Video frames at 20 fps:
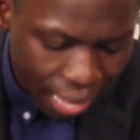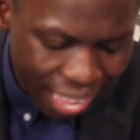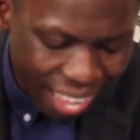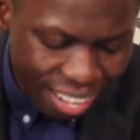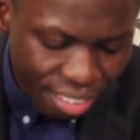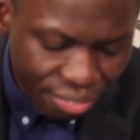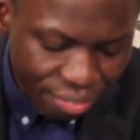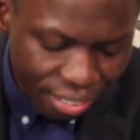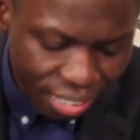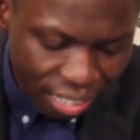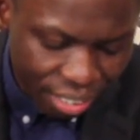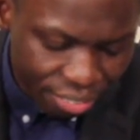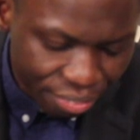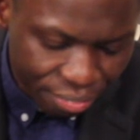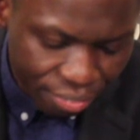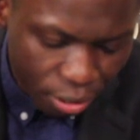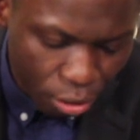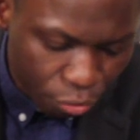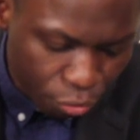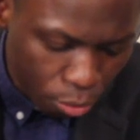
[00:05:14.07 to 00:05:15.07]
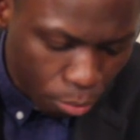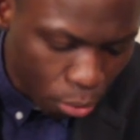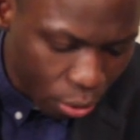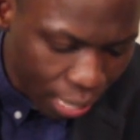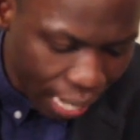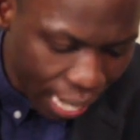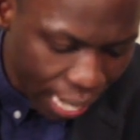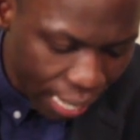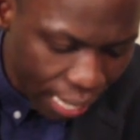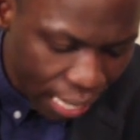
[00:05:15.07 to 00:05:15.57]
and fire fell from on
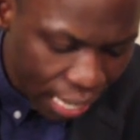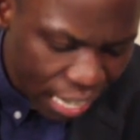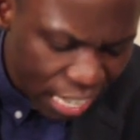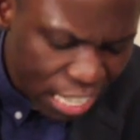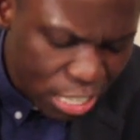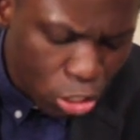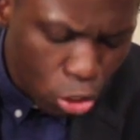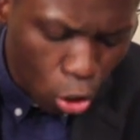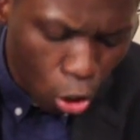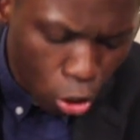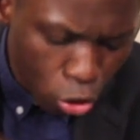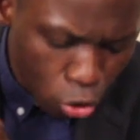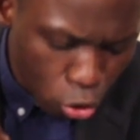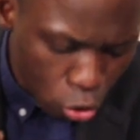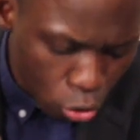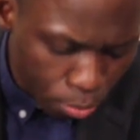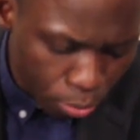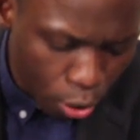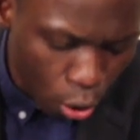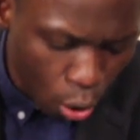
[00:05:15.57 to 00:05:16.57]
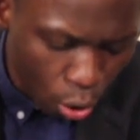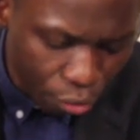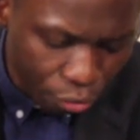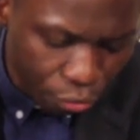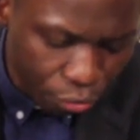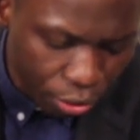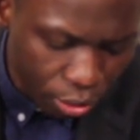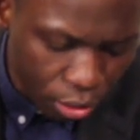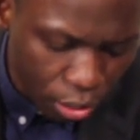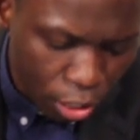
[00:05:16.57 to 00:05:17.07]
high. It consumed the
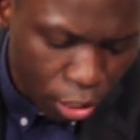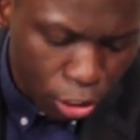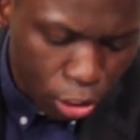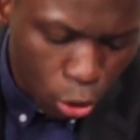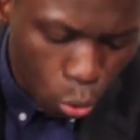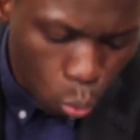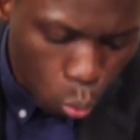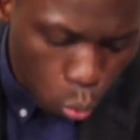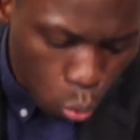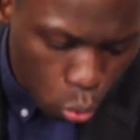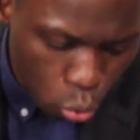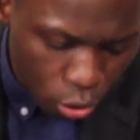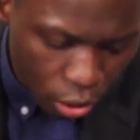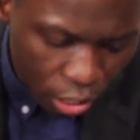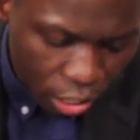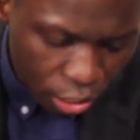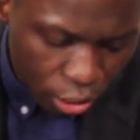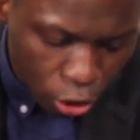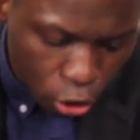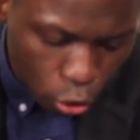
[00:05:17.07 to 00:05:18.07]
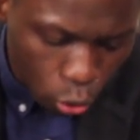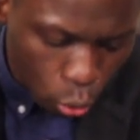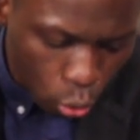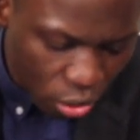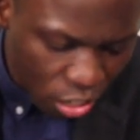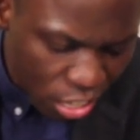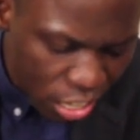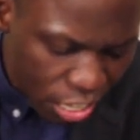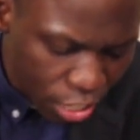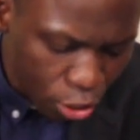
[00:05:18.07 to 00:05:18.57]
offering, the wood, the
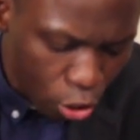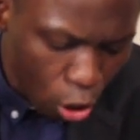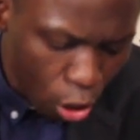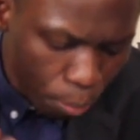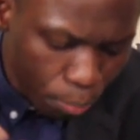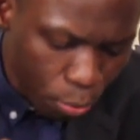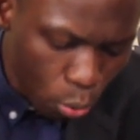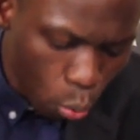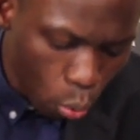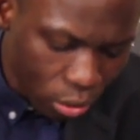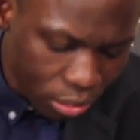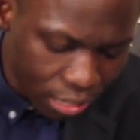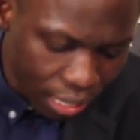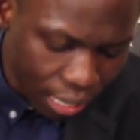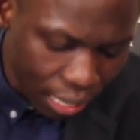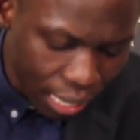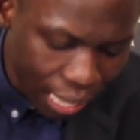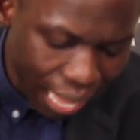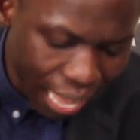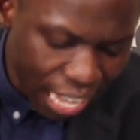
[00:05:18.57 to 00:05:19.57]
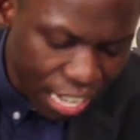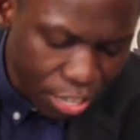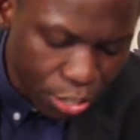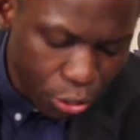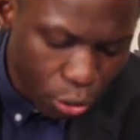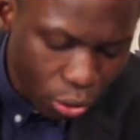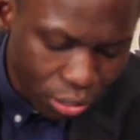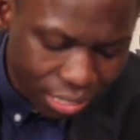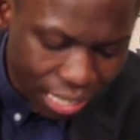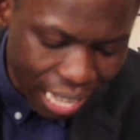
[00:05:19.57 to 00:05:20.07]
stone, licked up the water and
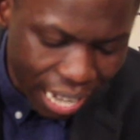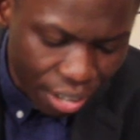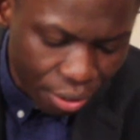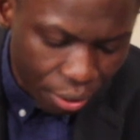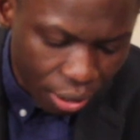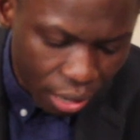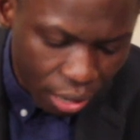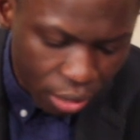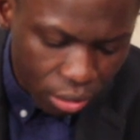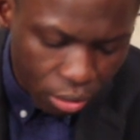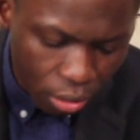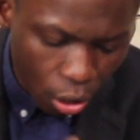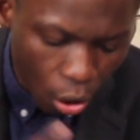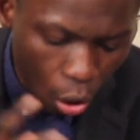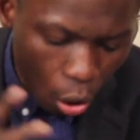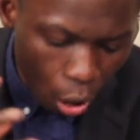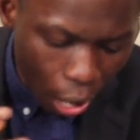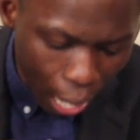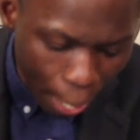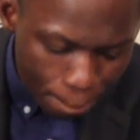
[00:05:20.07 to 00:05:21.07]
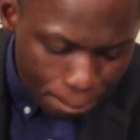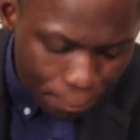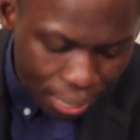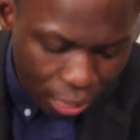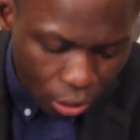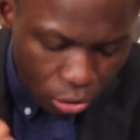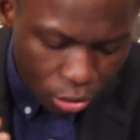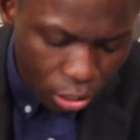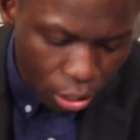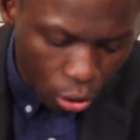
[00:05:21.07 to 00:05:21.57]
dust around
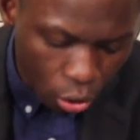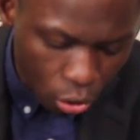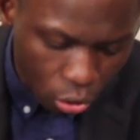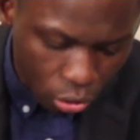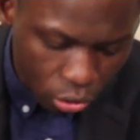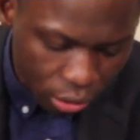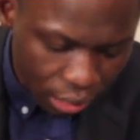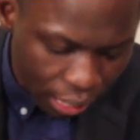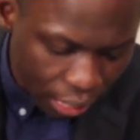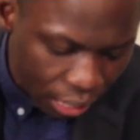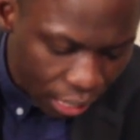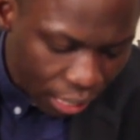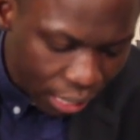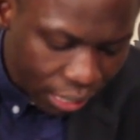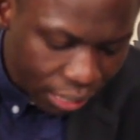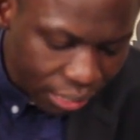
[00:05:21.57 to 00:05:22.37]
about the altar.